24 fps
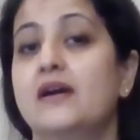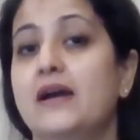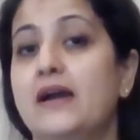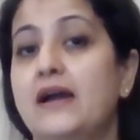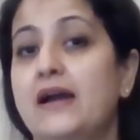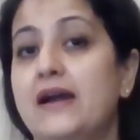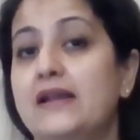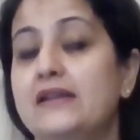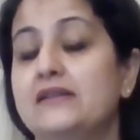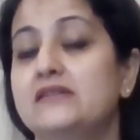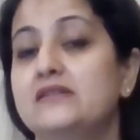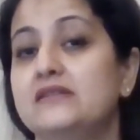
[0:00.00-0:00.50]

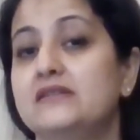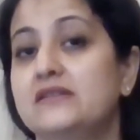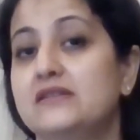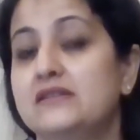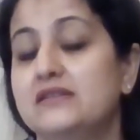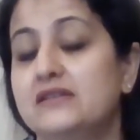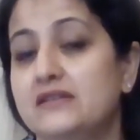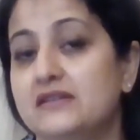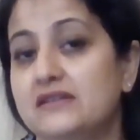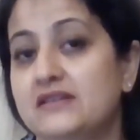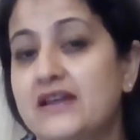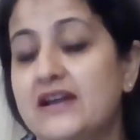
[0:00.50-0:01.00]
and
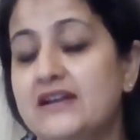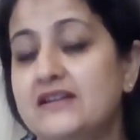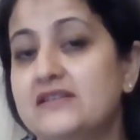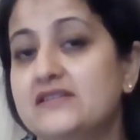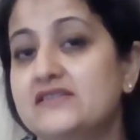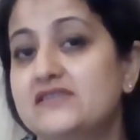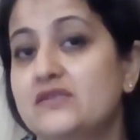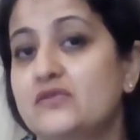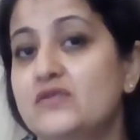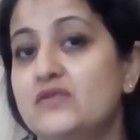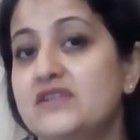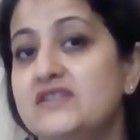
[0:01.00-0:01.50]
that is
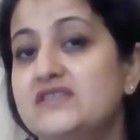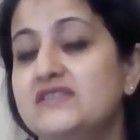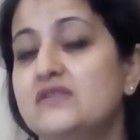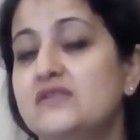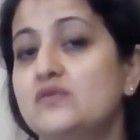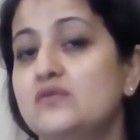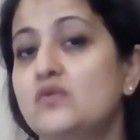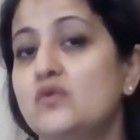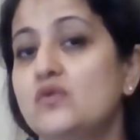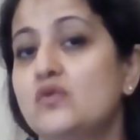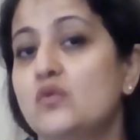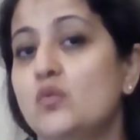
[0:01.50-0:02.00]
the
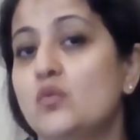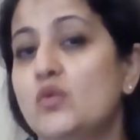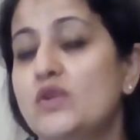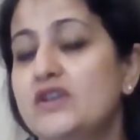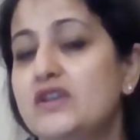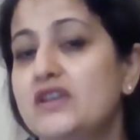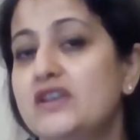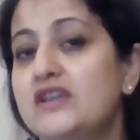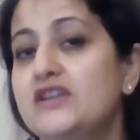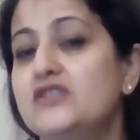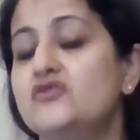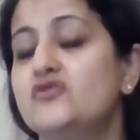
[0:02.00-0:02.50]
reason we
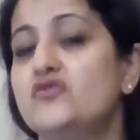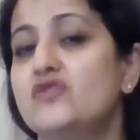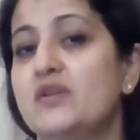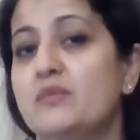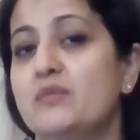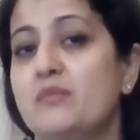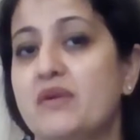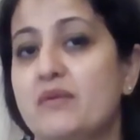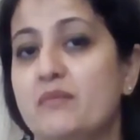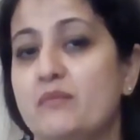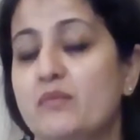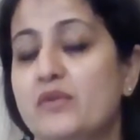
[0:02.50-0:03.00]
need to
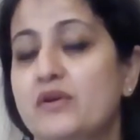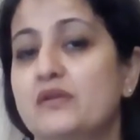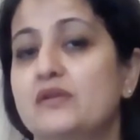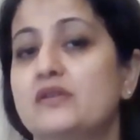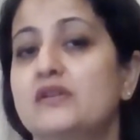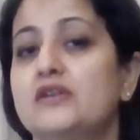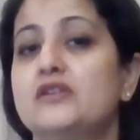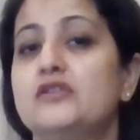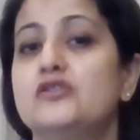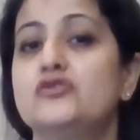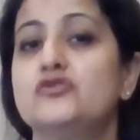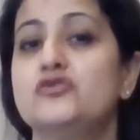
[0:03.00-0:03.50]
remember
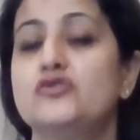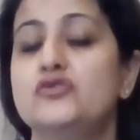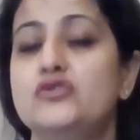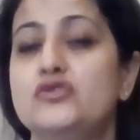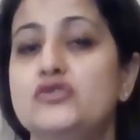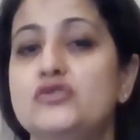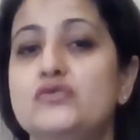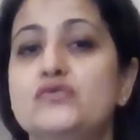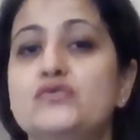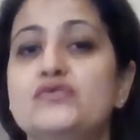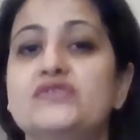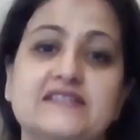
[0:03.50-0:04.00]
to
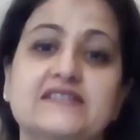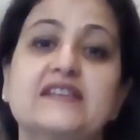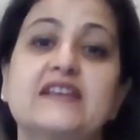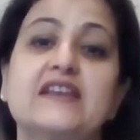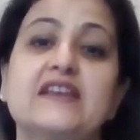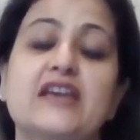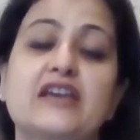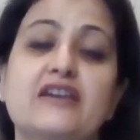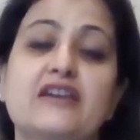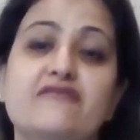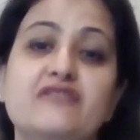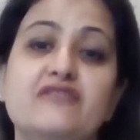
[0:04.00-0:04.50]
use
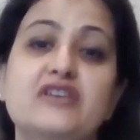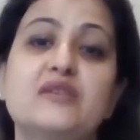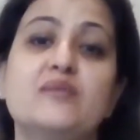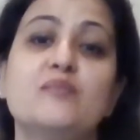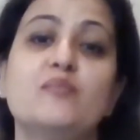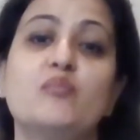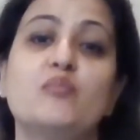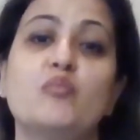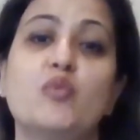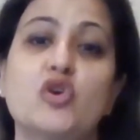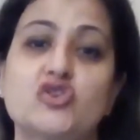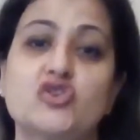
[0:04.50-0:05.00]
heavy
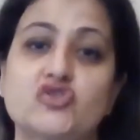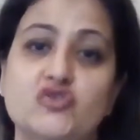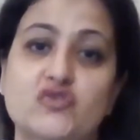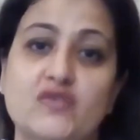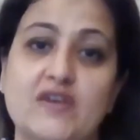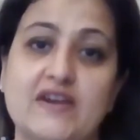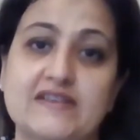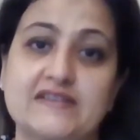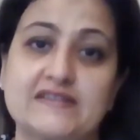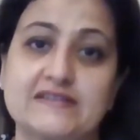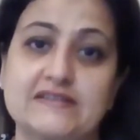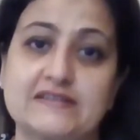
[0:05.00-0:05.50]

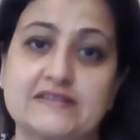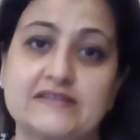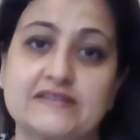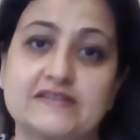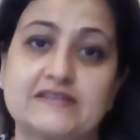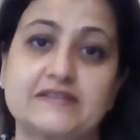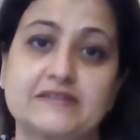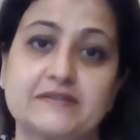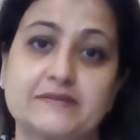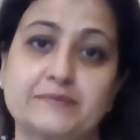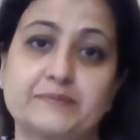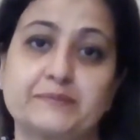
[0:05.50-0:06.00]

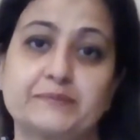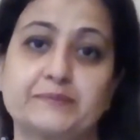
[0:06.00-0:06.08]
moisturizers.